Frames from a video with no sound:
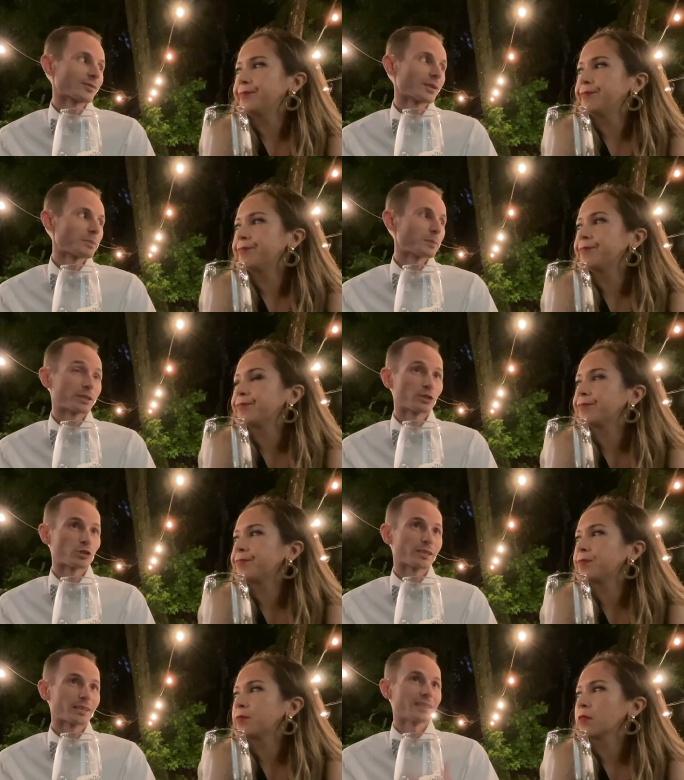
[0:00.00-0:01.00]
Speaker 1: that people can
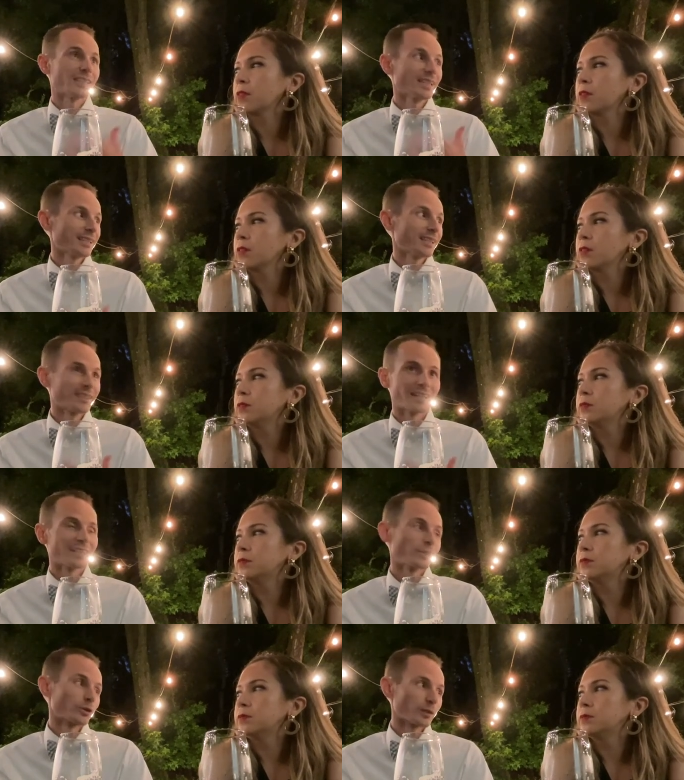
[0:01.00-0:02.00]
drink in
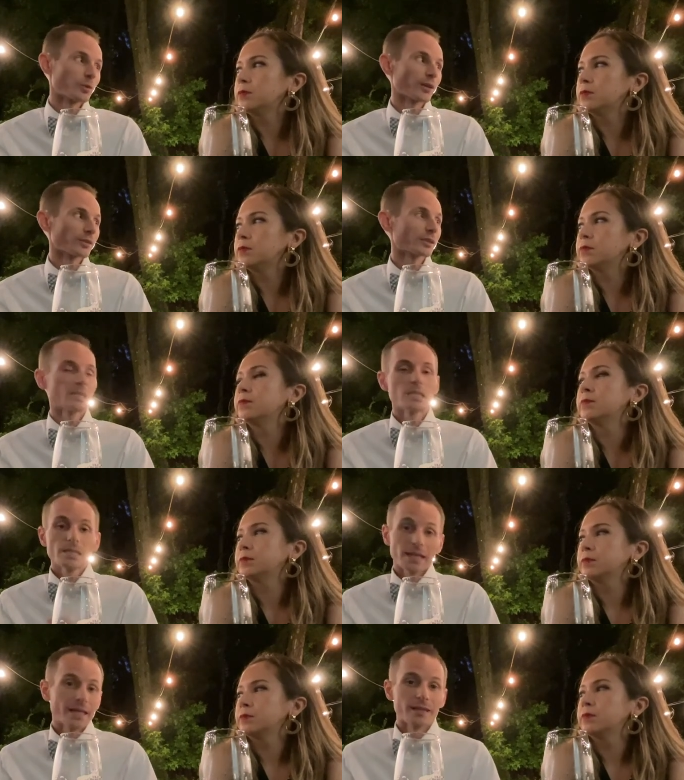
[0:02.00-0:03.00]
90 degree weather.
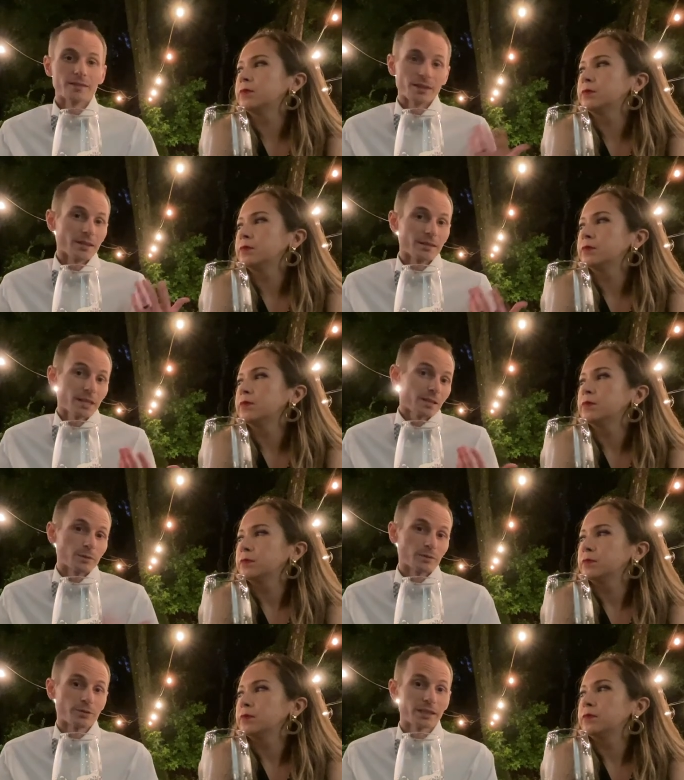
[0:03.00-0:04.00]
And uh, yeah,
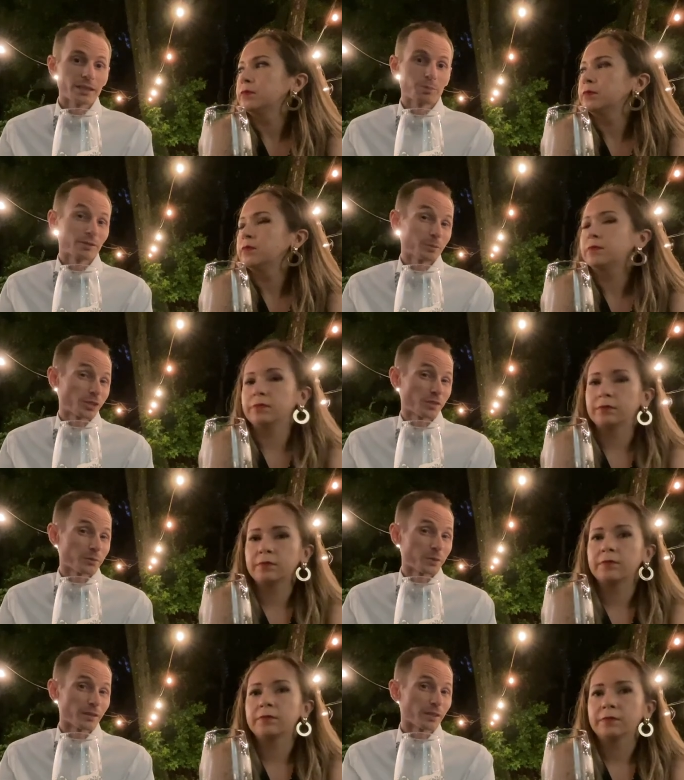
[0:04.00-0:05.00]
we're finding it pretty much
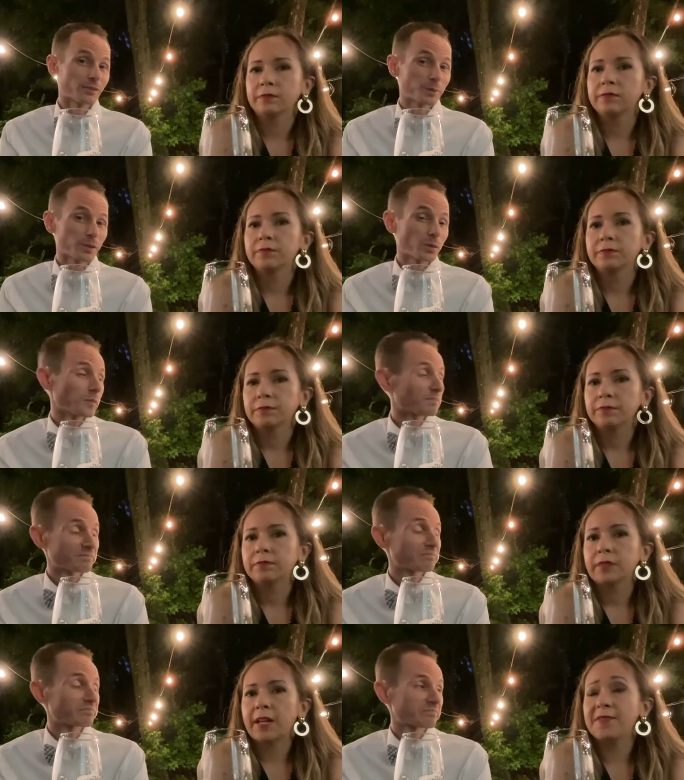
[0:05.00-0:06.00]
everywhere, and that's pretty cool.
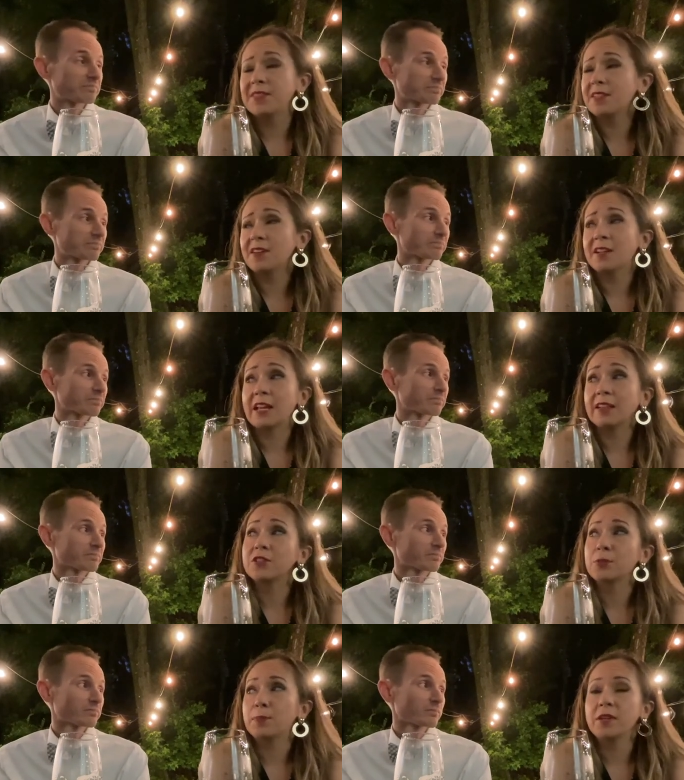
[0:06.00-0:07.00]
Speaker 2: I even saw an
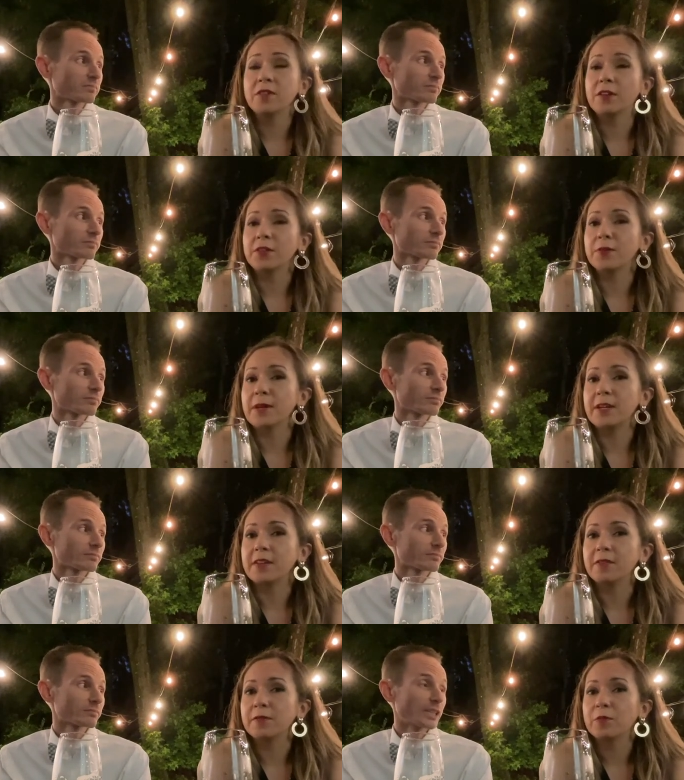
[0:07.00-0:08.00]
English bitter on their menu.
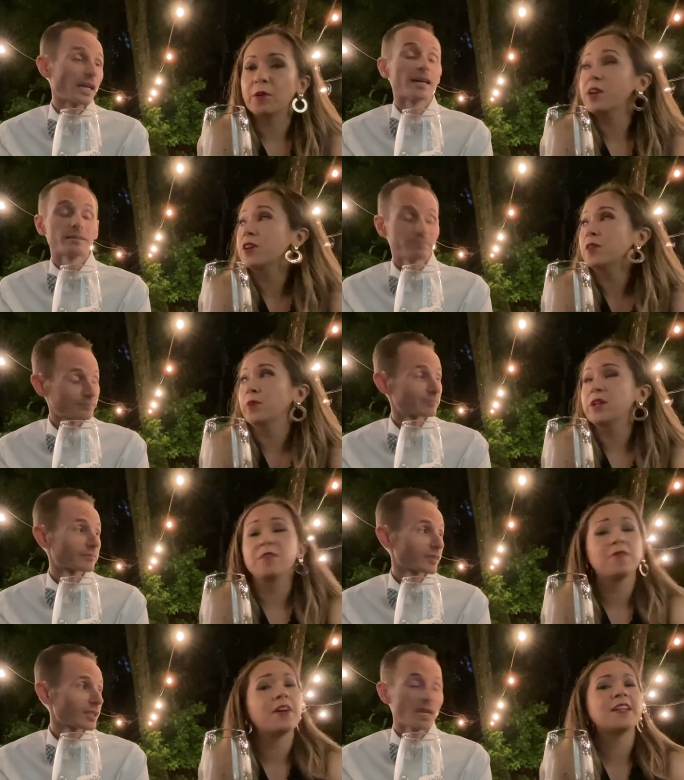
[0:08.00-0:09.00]
Yeah. Where, where are
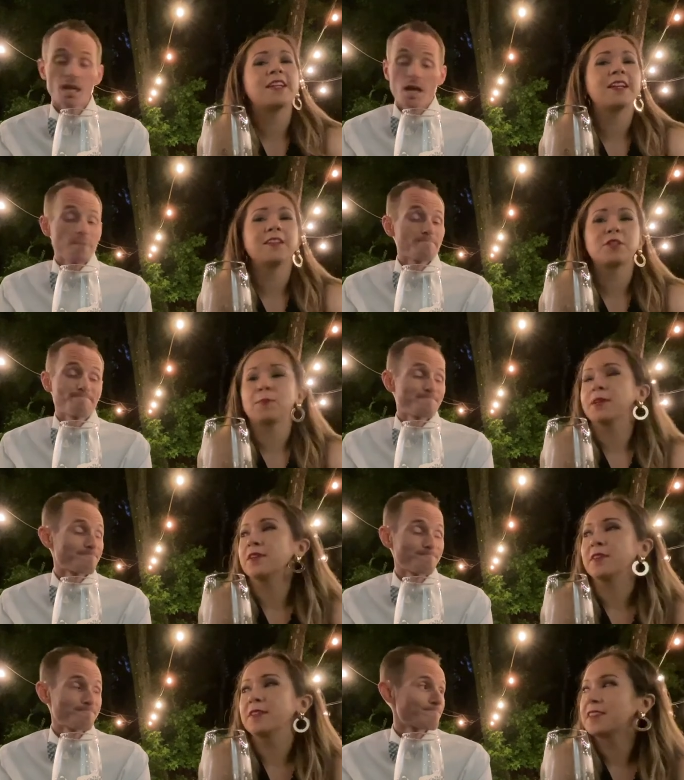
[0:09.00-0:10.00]
you finding English
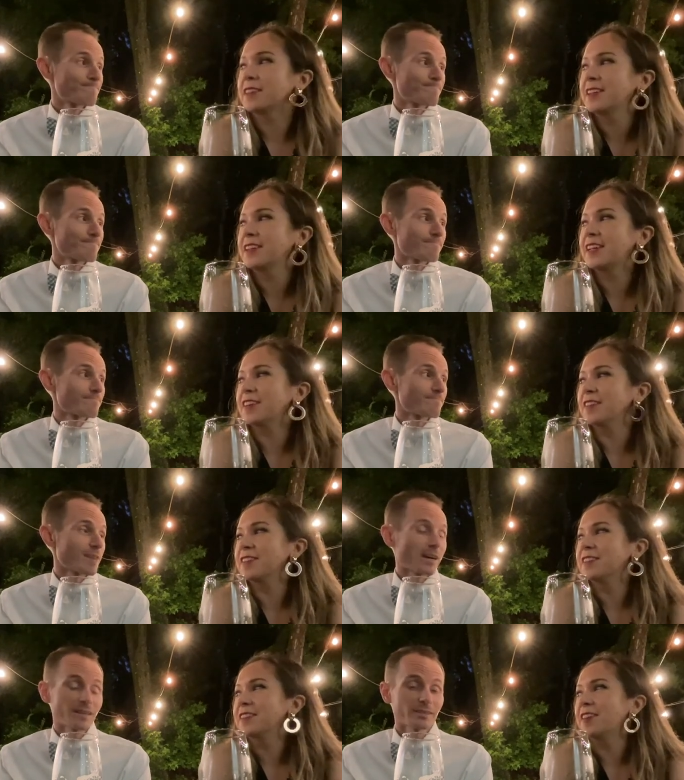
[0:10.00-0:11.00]
bitter here.
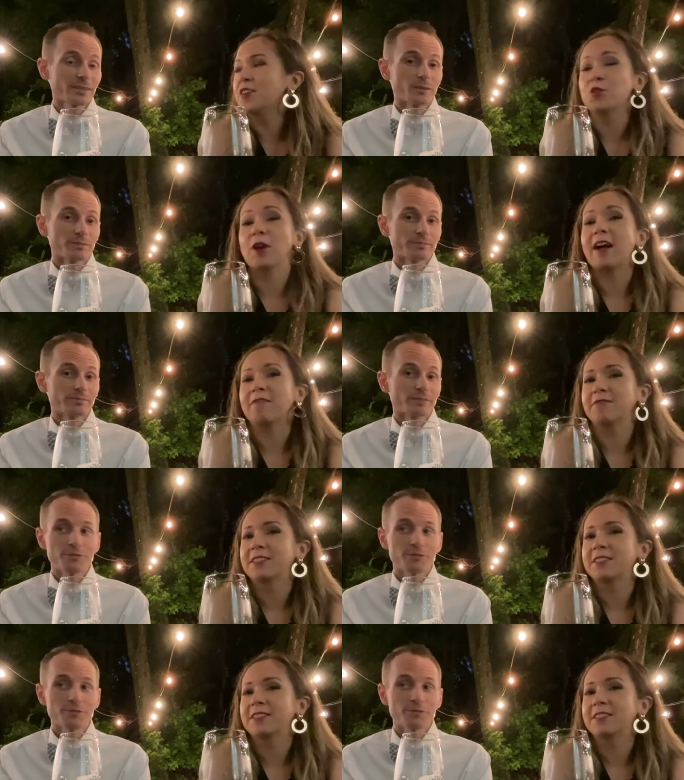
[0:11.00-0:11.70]
I don't know. On draft. I